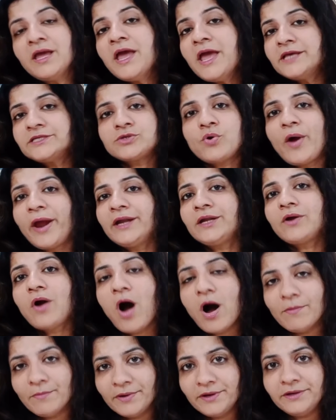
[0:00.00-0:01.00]
is quite
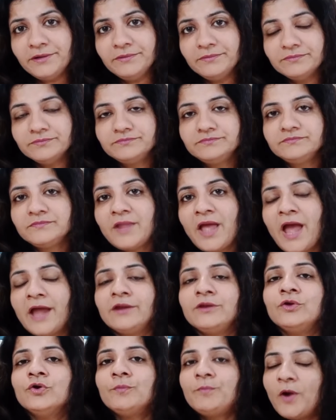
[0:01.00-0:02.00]
common,
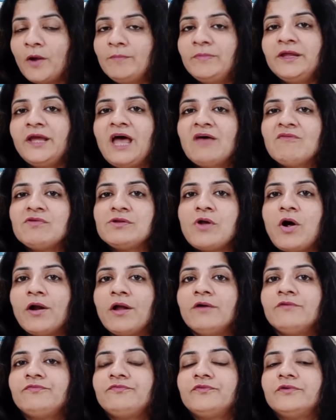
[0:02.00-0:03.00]
and you probably have a
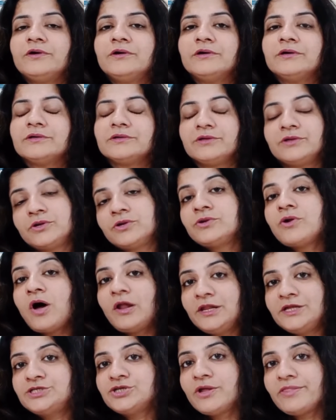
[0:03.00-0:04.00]
lot of
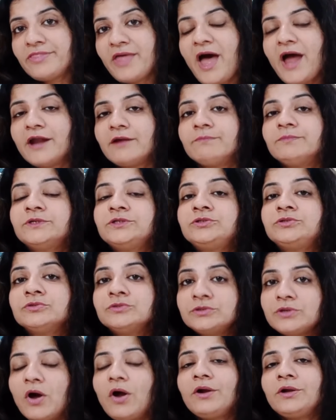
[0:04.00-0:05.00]
knowledge on that, but do
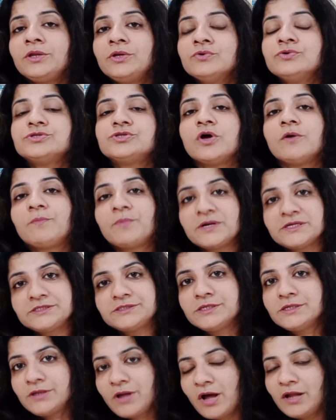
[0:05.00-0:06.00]
not use your
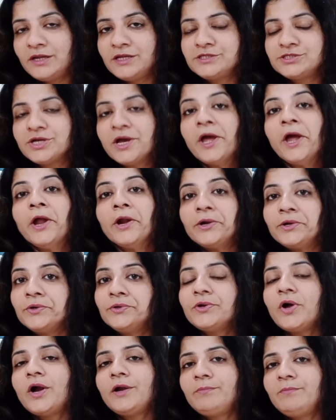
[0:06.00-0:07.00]
personal knowledge. Do
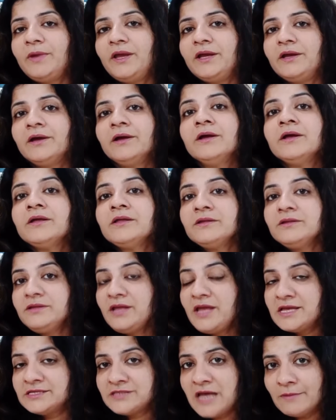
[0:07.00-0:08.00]
not make
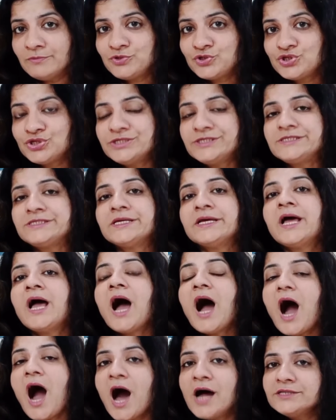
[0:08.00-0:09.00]
assumptions.
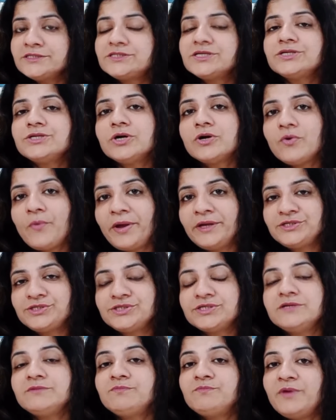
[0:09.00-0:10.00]
Answer your
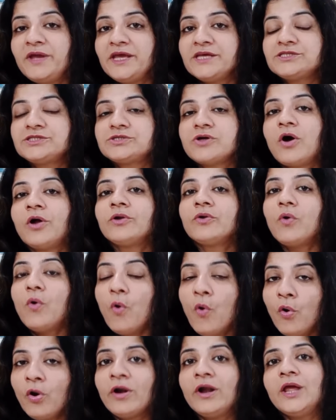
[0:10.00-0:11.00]
question based on
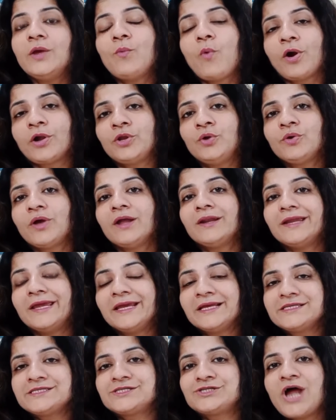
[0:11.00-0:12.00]
only what you can
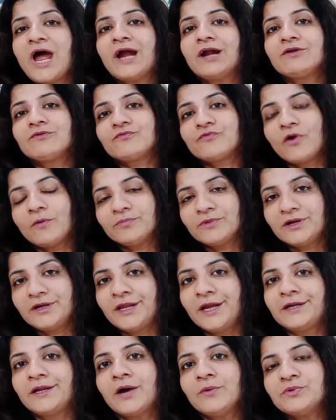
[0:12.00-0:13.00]
extract from the
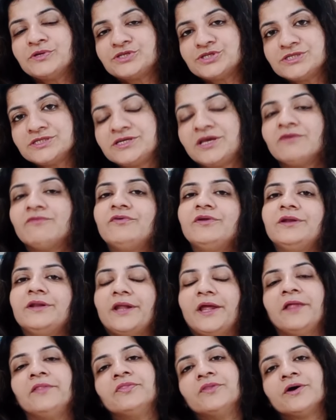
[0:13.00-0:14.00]
data which is
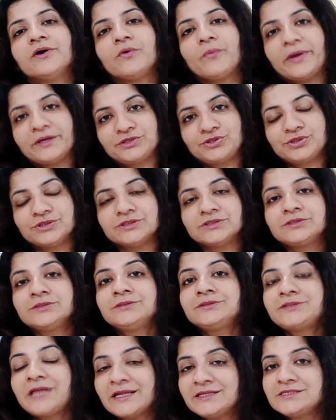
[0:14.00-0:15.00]
given in the question. So
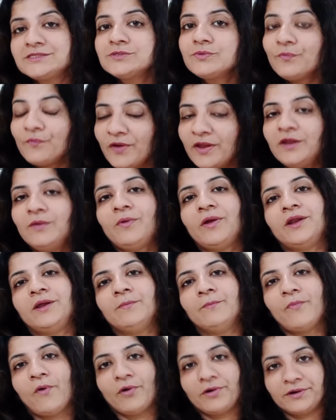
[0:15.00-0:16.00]
that's very, very
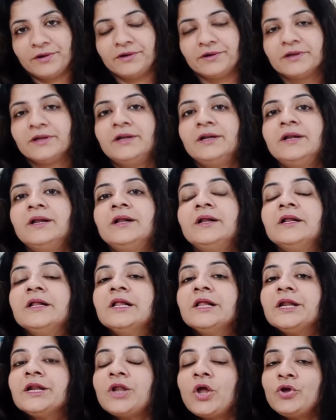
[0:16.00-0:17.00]
important.
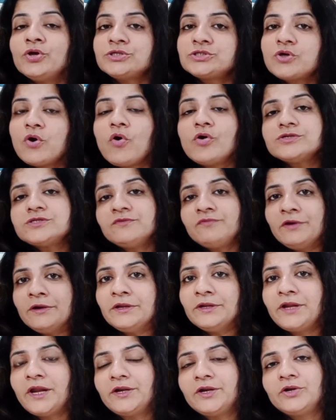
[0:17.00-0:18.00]
Now, your scores of
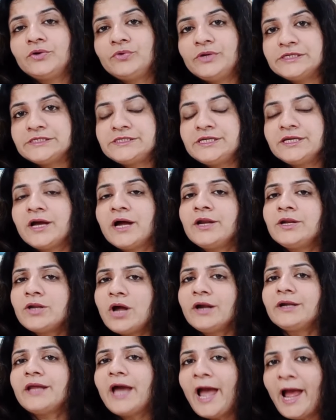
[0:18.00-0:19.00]
integrated reasoning are
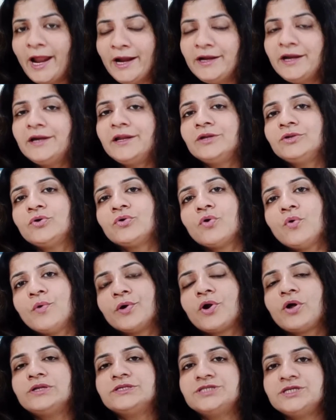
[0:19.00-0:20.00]
not added in your
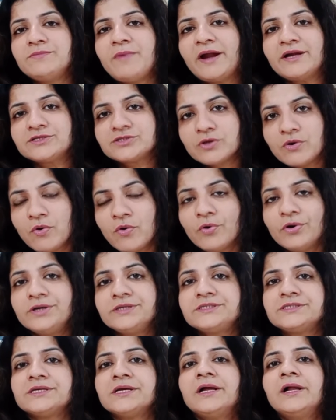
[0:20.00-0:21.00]
overall GMAT
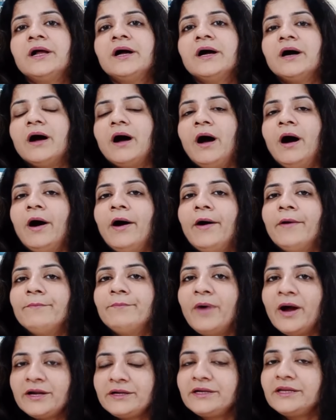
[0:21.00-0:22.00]
scores,
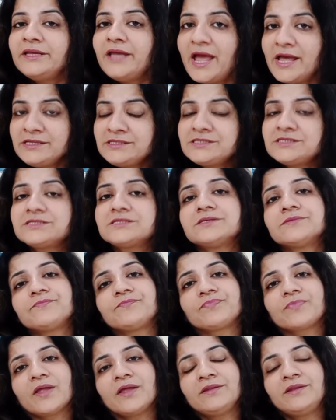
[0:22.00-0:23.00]
but yes,
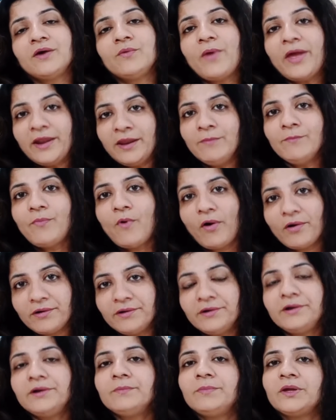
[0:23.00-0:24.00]
they are very
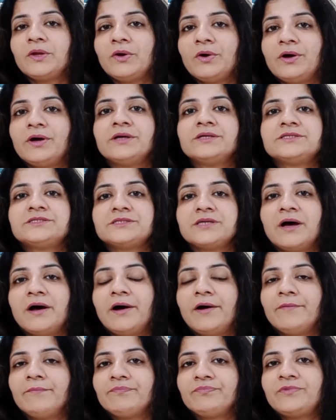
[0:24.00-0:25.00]
important, because
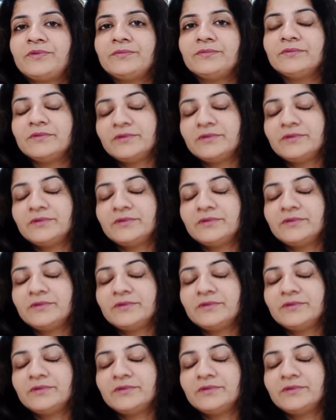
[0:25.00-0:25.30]
that